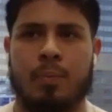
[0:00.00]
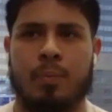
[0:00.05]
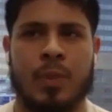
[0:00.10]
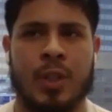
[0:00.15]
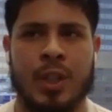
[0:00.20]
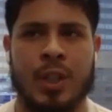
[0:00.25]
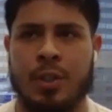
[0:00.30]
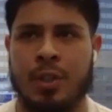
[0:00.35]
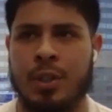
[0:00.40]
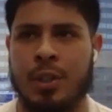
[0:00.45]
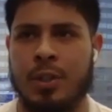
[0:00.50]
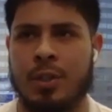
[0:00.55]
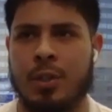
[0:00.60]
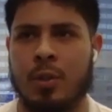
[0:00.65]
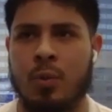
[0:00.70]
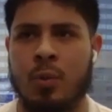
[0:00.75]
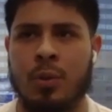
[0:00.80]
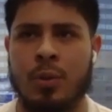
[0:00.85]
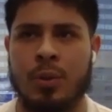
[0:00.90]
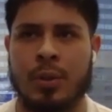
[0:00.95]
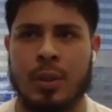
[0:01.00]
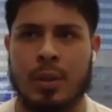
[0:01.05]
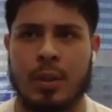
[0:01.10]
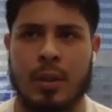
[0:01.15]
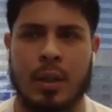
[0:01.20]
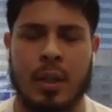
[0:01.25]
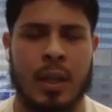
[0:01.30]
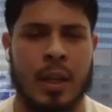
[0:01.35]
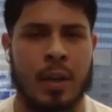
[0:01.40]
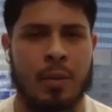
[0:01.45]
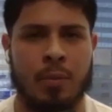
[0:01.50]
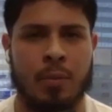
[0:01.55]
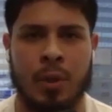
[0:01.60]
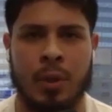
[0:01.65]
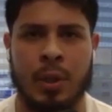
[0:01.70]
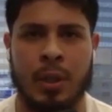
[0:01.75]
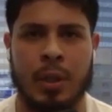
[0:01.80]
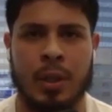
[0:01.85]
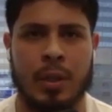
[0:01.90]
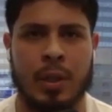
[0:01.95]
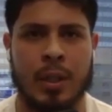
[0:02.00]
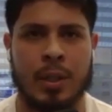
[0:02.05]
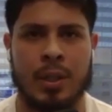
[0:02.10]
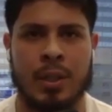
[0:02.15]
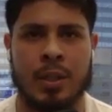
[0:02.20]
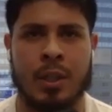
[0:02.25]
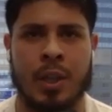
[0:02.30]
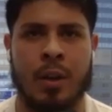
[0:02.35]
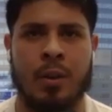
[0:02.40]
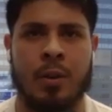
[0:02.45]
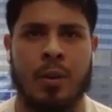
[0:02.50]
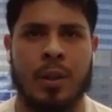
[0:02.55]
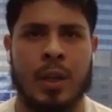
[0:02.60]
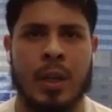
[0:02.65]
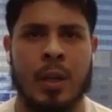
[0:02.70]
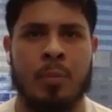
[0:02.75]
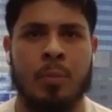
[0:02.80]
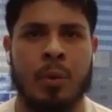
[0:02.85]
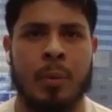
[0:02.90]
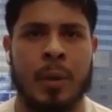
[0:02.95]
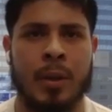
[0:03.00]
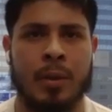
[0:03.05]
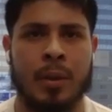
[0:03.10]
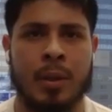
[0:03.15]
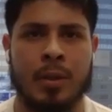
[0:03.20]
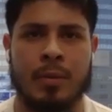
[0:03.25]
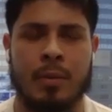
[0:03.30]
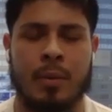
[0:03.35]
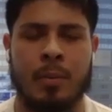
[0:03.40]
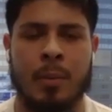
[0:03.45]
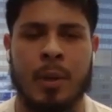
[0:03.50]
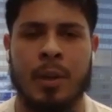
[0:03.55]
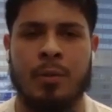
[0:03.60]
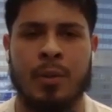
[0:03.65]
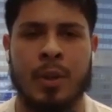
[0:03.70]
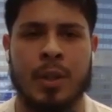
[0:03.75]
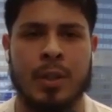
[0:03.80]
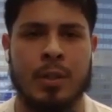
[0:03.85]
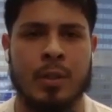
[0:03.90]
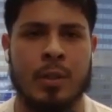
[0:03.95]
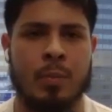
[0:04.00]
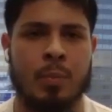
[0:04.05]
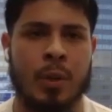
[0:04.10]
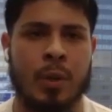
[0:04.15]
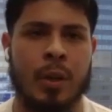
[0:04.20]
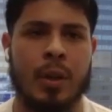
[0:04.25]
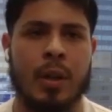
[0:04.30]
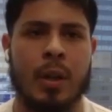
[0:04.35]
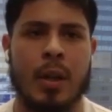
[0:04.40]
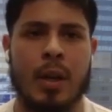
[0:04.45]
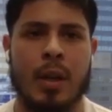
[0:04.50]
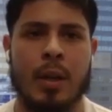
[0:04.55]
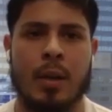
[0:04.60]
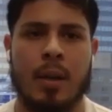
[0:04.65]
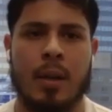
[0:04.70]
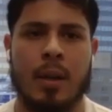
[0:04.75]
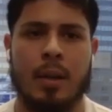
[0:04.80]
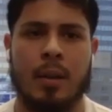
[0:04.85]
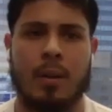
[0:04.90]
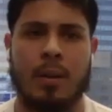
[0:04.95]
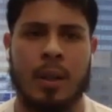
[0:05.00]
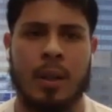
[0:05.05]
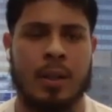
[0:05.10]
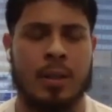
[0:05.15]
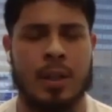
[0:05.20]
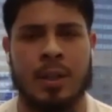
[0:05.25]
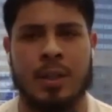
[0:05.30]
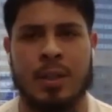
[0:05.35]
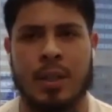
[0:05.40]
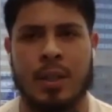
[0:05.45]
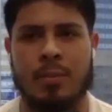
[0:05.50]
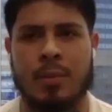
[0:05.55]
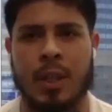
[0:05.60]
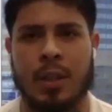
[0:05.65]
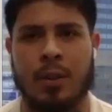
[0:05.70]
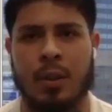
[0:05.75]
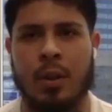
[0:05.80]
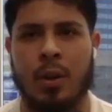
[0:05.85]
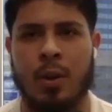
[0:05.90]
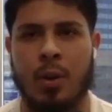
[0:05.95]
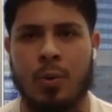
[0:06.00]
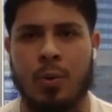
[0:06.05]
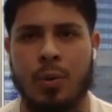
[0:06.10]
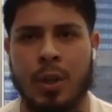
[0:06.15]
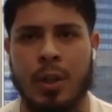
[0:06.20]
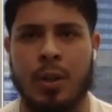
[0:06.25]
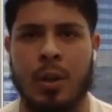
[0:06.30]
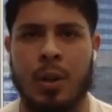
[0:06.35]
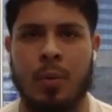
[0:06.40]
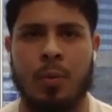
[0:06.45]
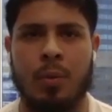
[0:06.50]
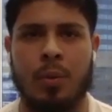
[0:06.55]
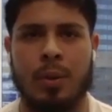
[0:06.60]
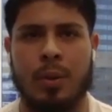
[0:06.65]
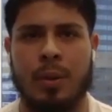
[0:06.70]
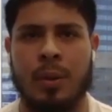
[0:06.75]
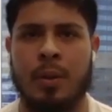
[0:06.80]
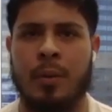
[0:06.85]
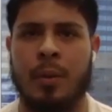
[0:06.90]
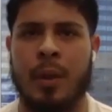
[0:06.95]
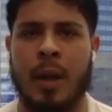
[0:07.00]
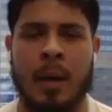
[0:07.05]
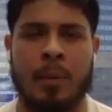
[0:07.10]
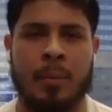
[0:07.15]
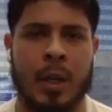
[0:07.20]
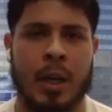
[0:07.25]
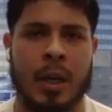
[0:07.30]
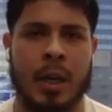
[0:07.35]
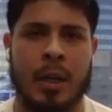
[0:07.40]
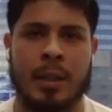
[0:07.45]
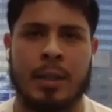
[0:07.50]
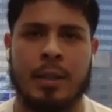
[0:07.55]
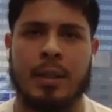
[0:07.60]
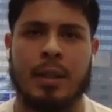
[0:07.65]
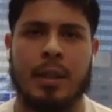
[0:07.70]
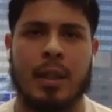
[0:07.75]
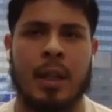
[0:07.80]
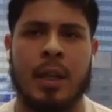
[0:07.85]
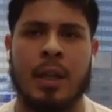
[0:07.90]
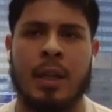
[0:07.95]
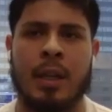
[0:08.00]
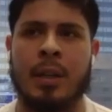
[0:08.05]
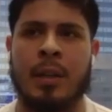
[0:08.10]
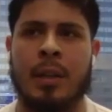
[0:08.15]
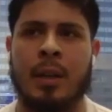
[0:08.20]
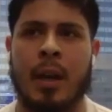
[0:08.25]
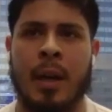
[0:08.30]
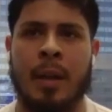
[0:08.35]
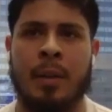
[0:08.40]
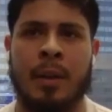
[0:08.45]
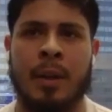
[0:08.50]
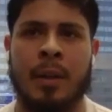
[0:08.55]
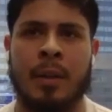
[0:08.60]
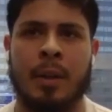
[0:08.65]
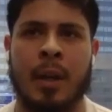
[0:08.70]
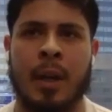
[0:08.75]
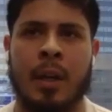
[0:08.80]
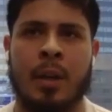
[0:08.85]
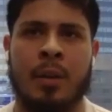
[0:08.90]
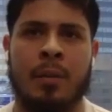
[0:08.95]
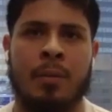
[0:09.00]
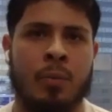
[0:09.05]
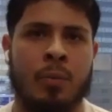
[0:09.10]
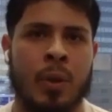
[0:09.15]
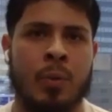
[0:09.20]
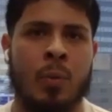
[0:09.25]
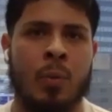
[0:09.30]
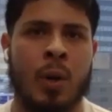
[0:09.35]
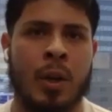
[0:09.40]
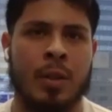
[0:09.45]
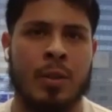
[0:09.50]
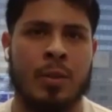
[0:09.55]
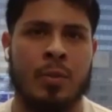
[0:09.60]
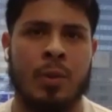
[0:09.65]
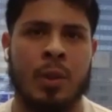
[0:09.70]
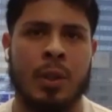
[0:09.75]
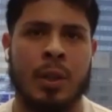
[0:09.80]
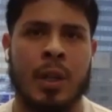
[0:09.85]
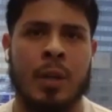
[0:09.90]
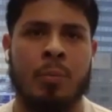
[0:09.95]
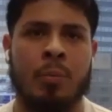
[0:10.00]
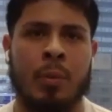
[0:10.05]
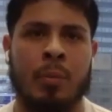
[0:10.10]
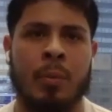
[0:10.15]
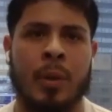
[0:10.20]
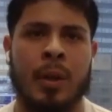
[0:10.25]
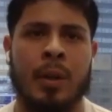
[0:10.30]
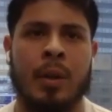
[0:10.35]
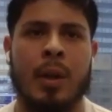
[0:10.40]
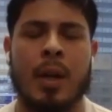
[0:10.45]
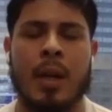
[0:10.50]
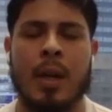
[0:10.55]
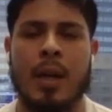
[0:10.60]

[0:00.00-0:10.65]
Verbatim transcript: teachers and schools can't really necessarily implement this for many reasons but it's it seems that they're honed in on you know the MCAS, and I think that if we wanted to really implement